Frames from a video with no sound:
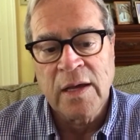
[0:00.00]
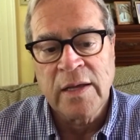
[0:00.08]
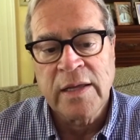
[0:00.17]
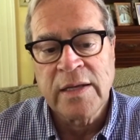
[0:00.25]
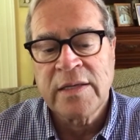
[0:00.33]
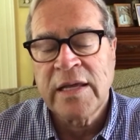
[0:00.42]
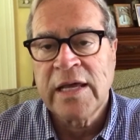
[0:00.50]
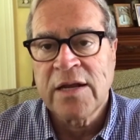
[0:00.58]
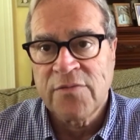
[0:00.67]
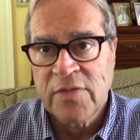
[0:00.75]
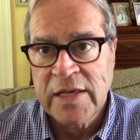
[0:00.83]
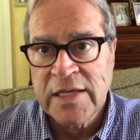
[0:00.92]
intent
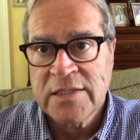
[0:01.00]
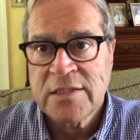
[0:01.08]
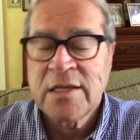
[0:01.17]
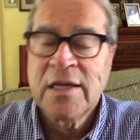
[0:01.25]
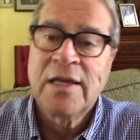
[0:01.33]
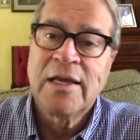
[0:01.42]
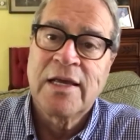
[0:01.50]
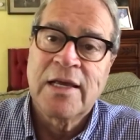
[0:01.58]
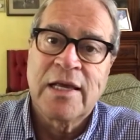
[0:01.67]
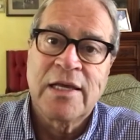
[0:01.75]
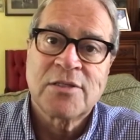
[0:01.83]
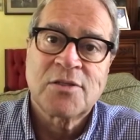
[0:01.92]
of this
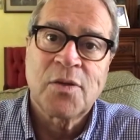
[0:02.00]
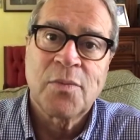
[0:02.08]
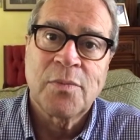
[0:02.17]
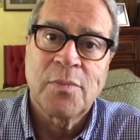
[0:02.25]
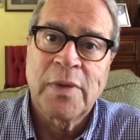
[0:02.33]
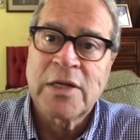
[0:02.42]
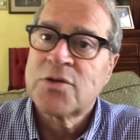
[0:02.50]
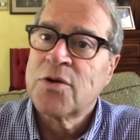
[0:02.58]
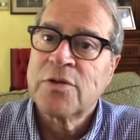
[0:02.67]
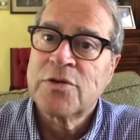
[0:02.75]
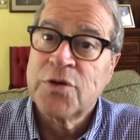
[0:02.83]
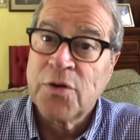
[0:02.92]
is to make sure
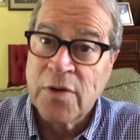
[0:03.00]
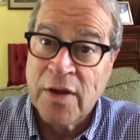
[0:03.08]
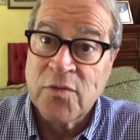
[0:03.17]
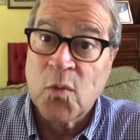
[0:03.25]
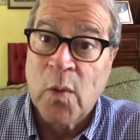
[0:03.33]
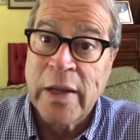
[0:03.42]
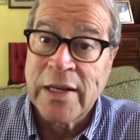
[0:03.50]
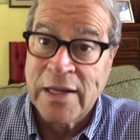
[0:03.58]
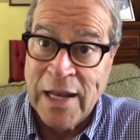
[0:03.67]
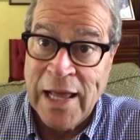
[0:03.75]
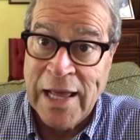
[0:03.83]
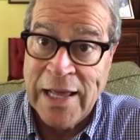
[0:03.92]
that you don't have to wait in
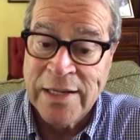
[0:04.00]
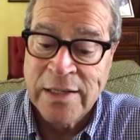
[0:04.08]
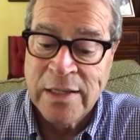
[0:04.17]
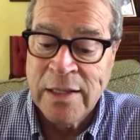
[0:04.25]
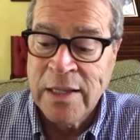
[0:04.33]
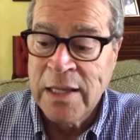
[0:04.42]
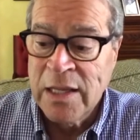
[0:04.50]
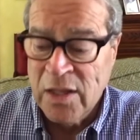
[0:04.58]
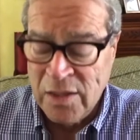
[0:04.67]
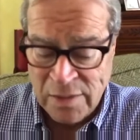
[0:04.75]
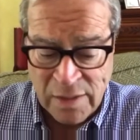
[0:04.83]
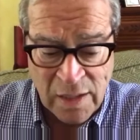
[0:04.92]
line
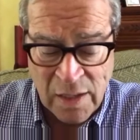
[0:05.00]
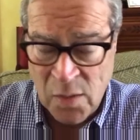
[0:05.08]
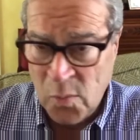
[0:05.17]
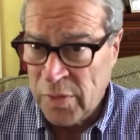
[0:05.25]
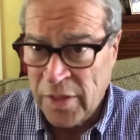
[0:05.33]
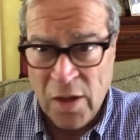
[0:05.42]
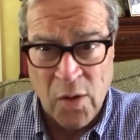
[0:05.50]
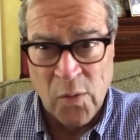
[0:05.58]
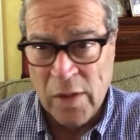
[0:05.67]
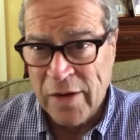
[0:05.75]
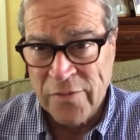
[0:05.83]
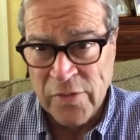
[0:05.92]
with a whole
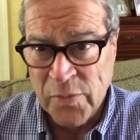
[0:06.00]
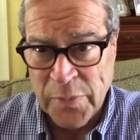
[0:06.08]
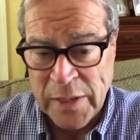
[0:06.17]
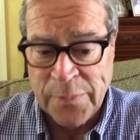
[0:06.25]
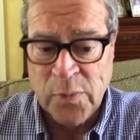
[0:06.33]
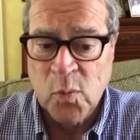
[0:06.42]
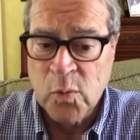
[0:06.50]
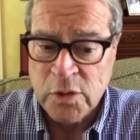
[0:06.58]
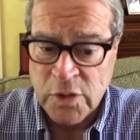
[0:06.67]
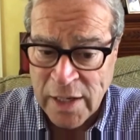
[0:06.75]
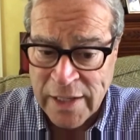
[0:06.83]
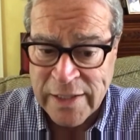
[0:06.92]
lot of other people. We're
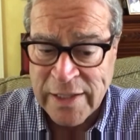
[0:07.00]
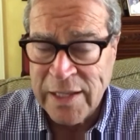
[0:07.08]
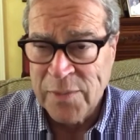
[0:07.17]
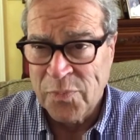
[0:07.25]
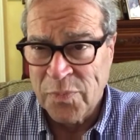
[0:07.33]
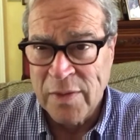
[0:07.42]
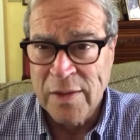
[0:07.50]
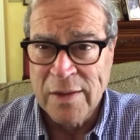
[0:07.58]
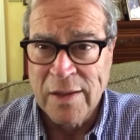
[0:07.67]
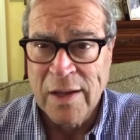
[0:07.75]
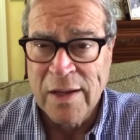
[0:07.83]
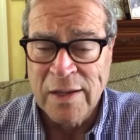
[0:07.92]
trying to keep
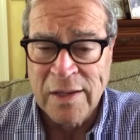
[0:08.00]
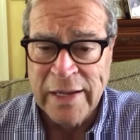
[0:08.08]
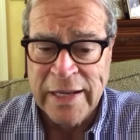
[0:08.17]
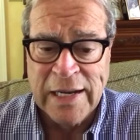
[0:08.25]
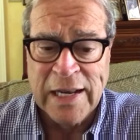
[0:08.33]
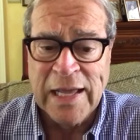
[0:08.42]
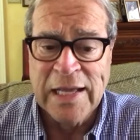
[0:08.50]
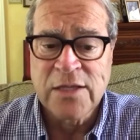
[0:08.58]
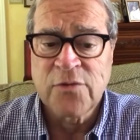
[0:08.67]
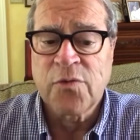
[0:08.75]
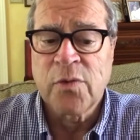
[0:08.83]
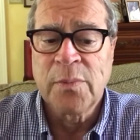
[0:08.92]
any lines
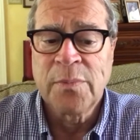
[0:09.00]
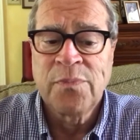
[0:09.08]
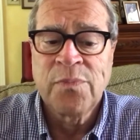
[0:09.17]
from